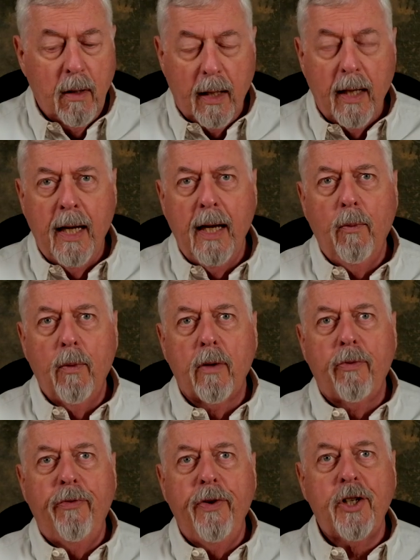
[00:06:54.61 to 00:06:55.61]
it will
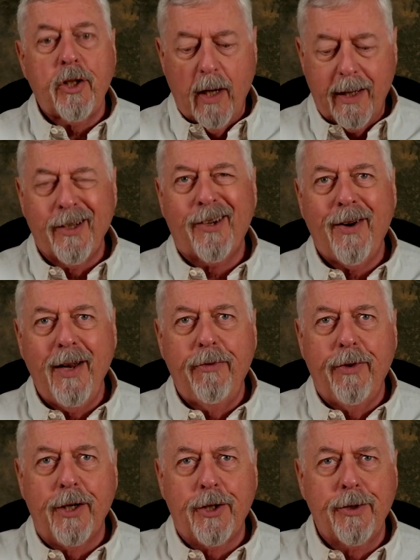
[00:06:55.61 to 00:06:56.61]
fish like a
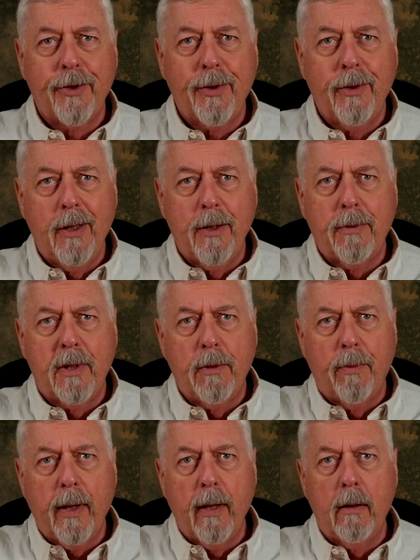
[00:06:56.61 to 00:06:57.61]
crayfish. So in other words, you
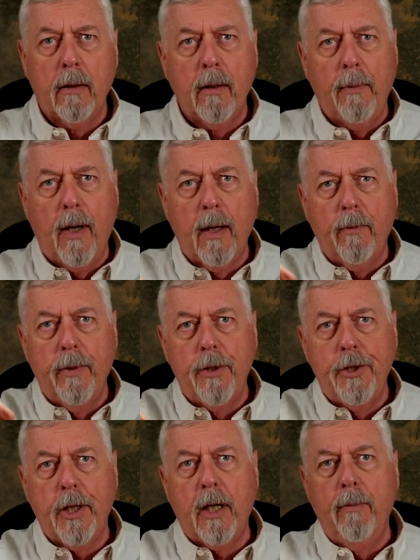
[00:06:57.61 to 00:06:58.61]
bring it along the bottom with the
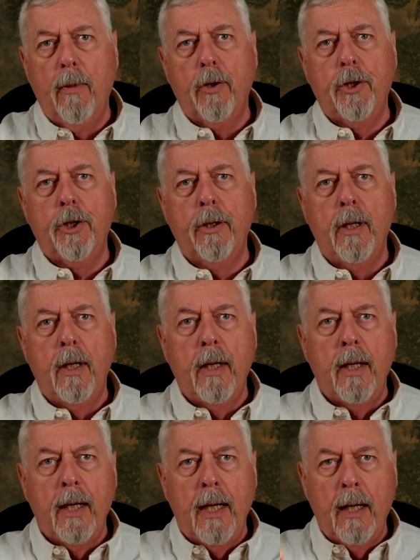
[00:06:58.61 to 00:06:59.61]
jigging motion,
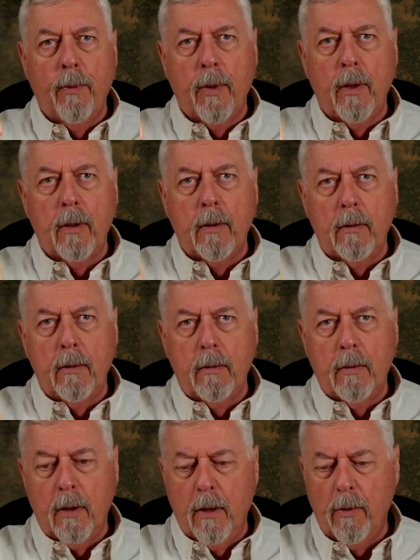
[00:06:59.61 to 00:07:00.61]
it will
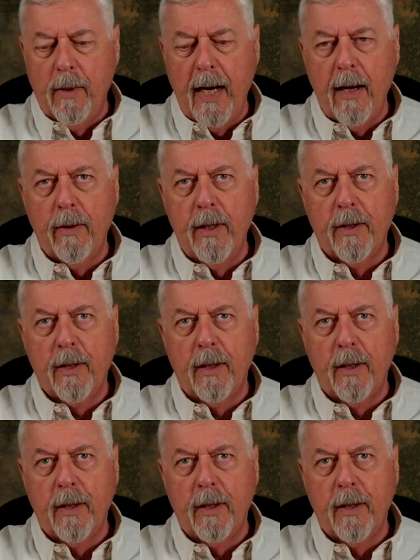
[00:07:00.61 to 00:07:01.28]
go down into